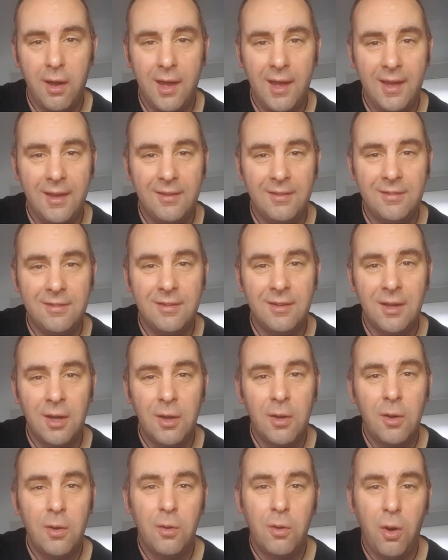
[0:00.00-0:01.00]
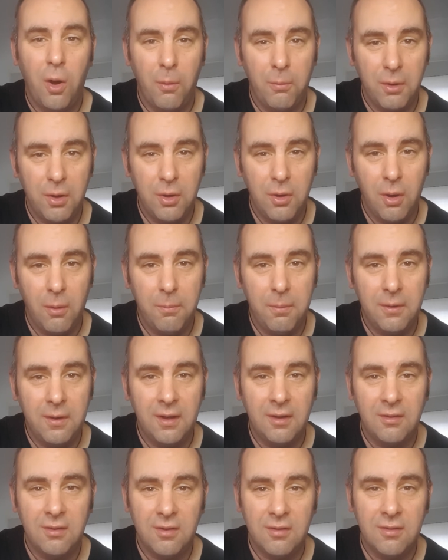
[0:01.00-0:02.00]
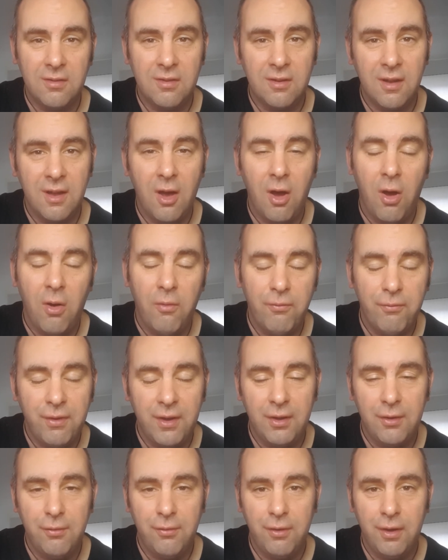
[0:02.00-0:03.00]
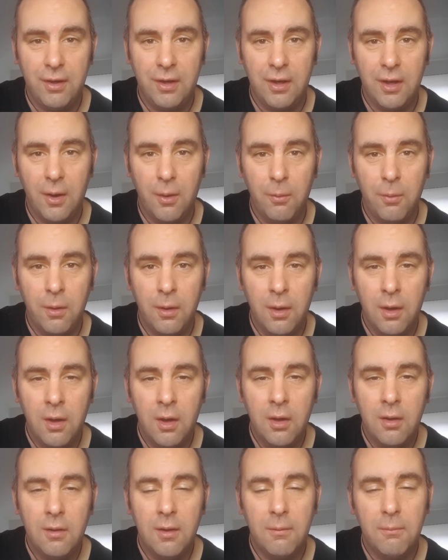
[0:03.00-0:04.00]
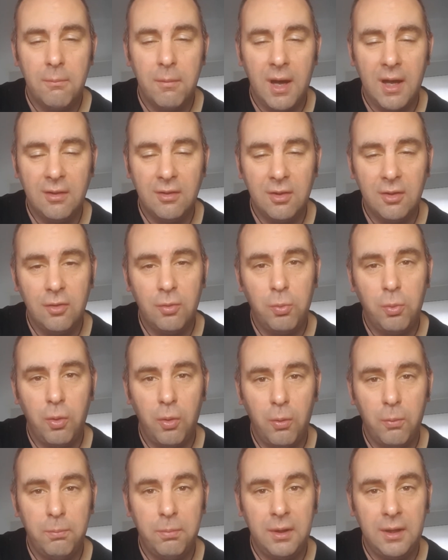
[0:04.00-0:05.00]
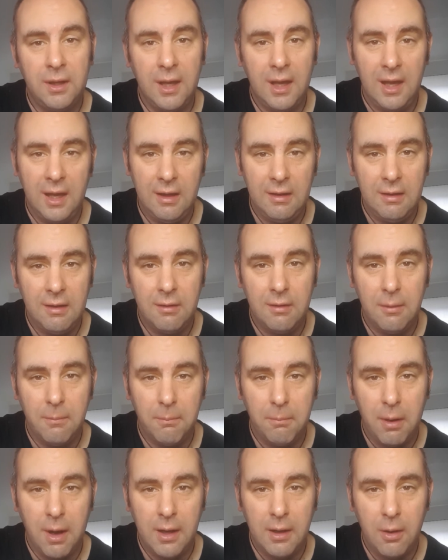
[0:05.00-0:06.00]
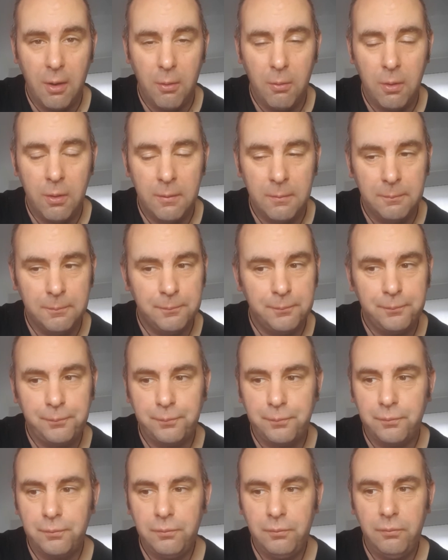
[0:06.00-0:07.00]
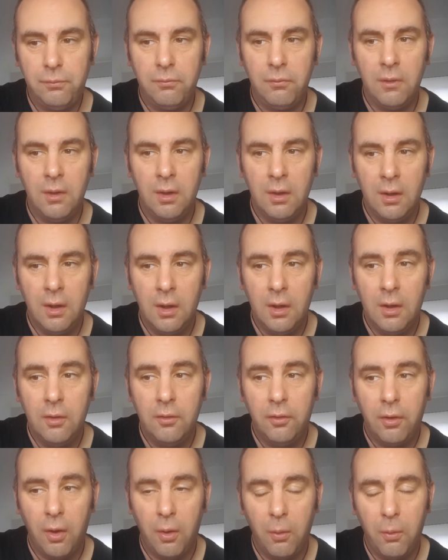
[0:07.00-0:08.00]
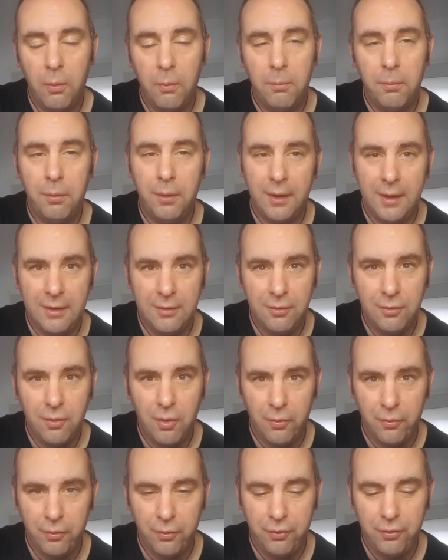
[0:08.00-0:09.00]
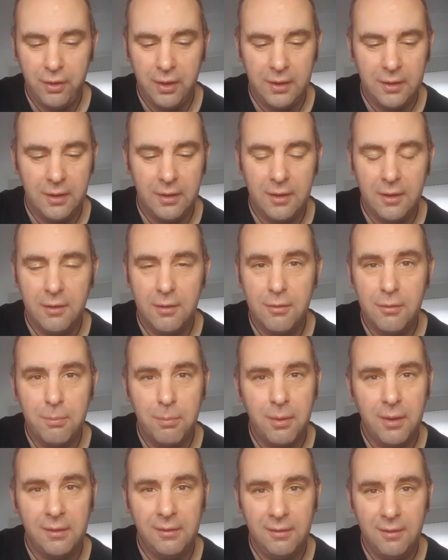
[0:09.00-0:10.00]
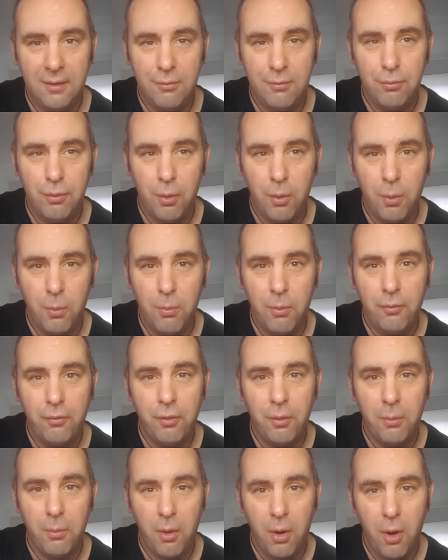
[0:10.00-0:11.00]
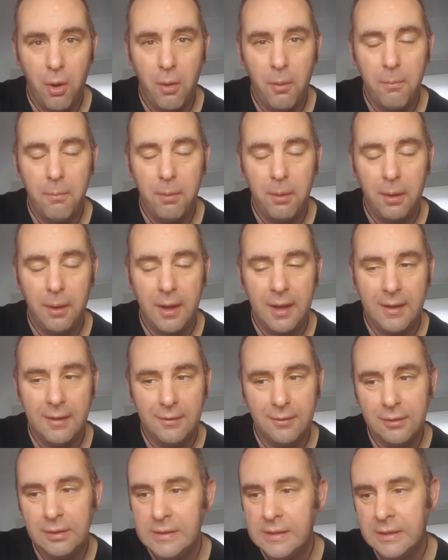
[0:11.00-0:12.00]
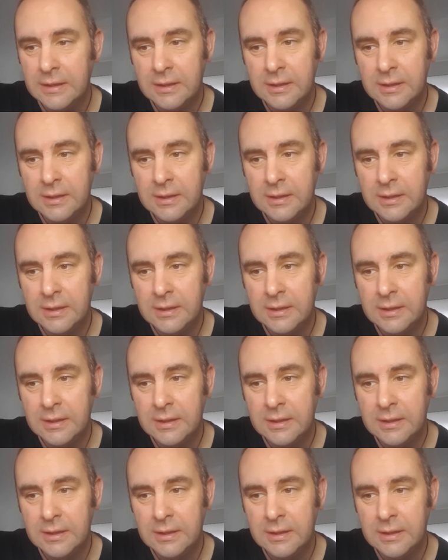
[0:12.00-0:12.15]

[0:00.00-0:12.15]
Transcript: is comment your predictions on this video. The matches will be in the bio, so please consider, there's plenty of room for more players.